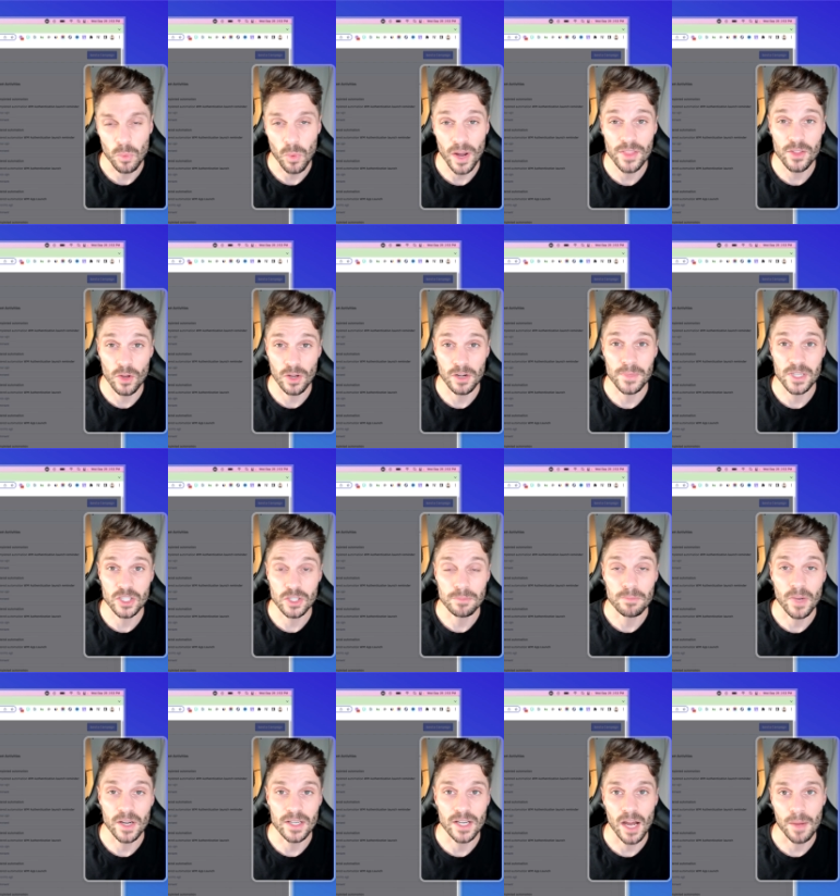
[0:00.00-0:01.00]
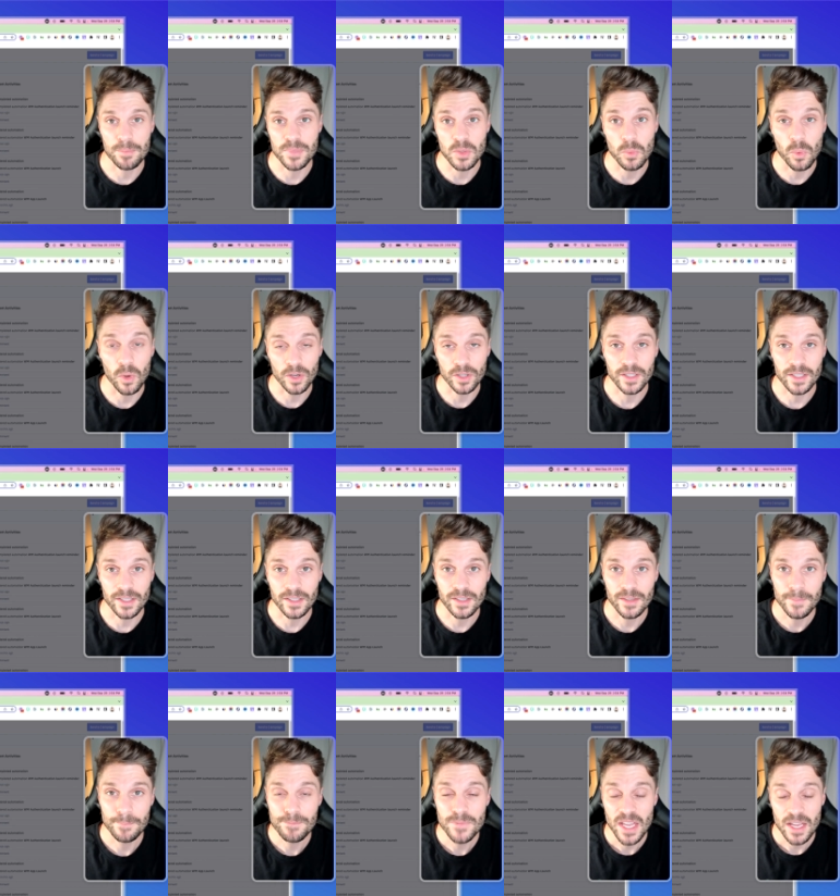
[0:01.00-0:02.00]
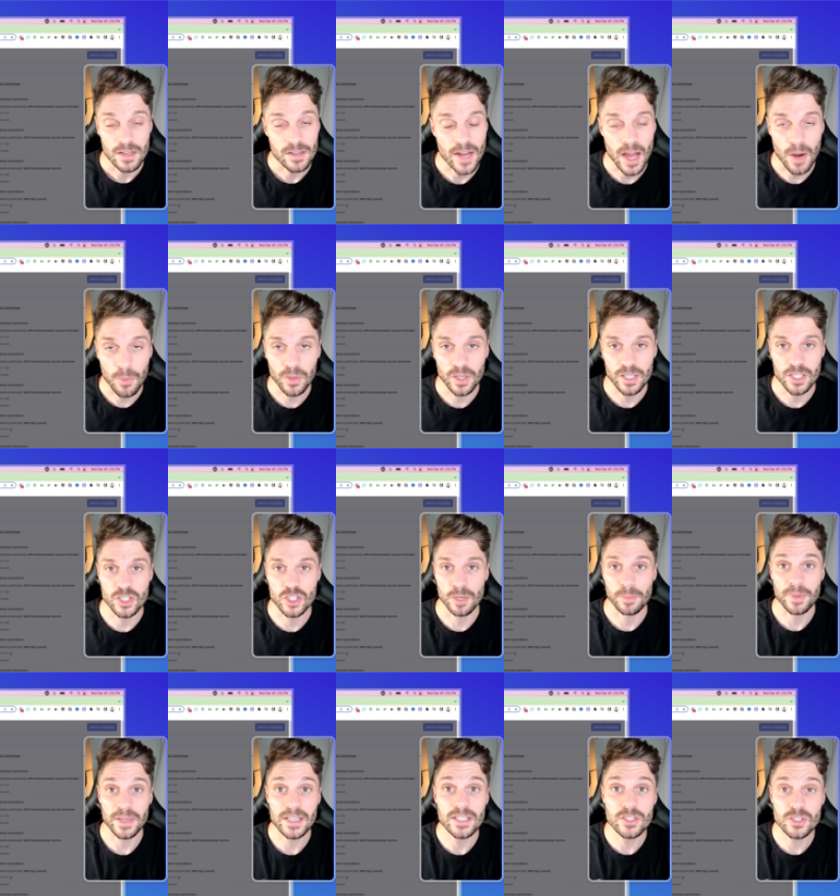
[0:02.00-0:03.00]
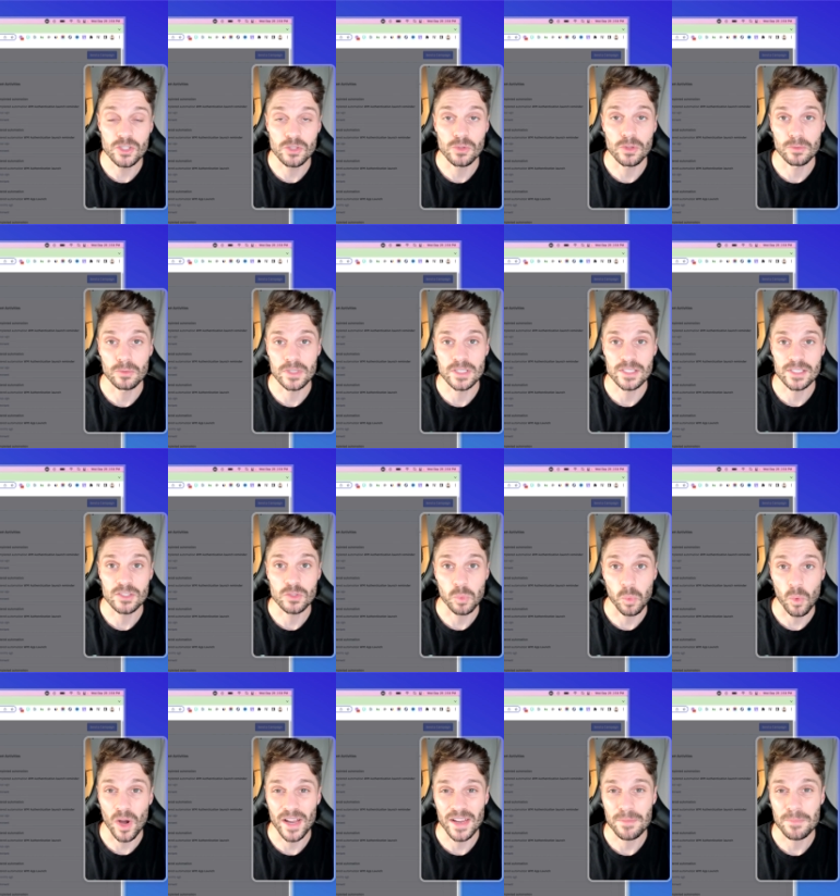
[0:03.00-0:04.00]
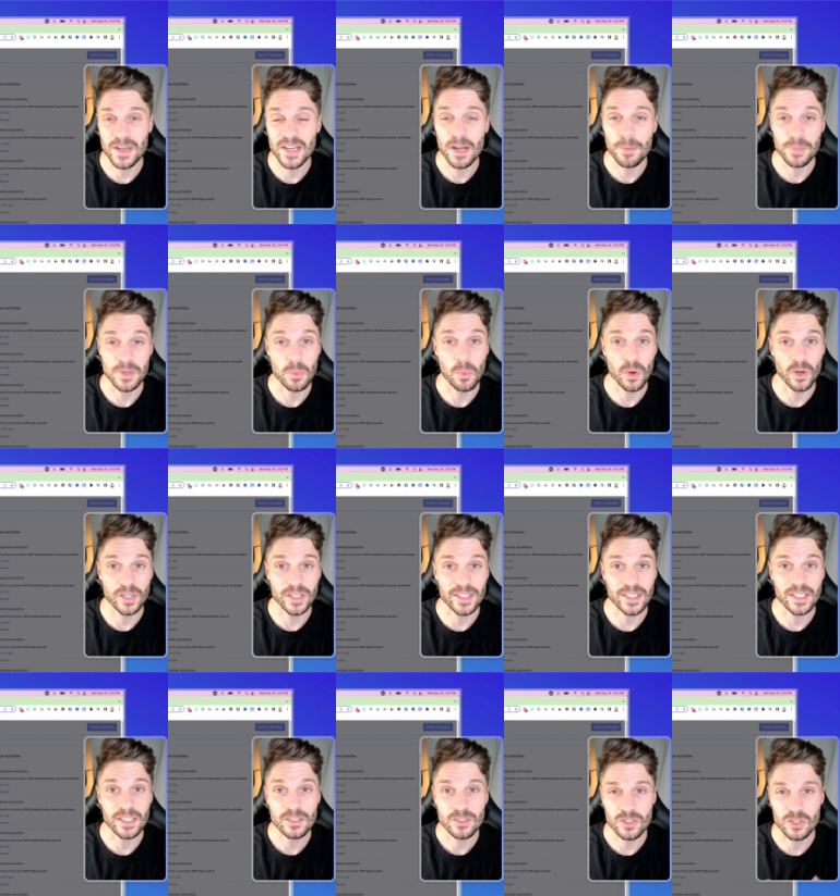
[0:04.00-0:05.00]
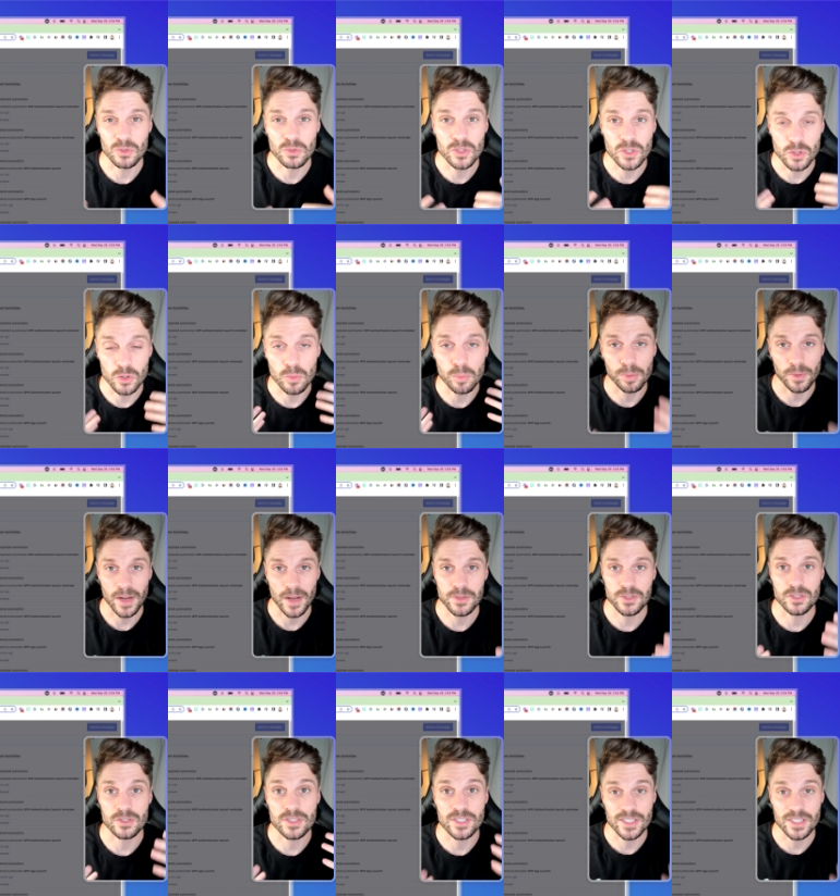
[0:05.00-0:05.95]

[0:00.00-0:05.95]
why the automation might not be working. Now we're going to jump into the reasons why it may not be working due to browser